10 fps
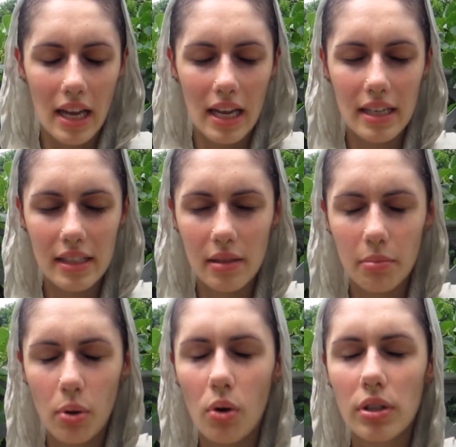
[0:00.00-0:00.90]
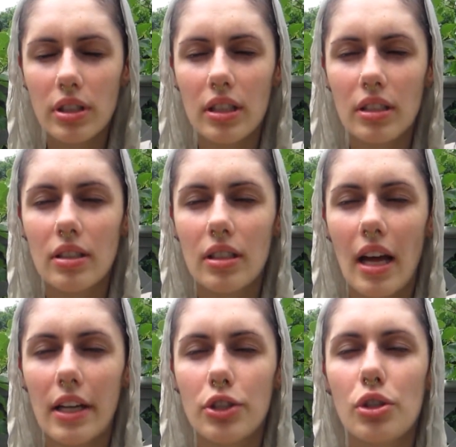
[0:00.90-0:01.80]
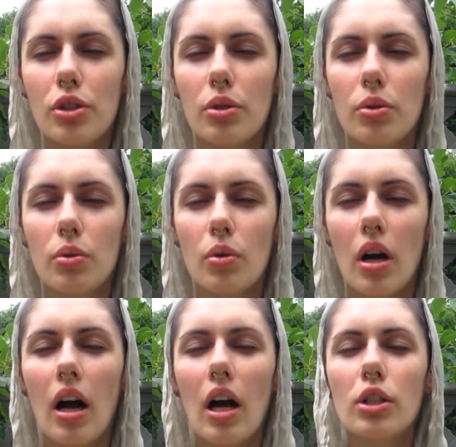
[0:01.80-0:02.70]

it is important that you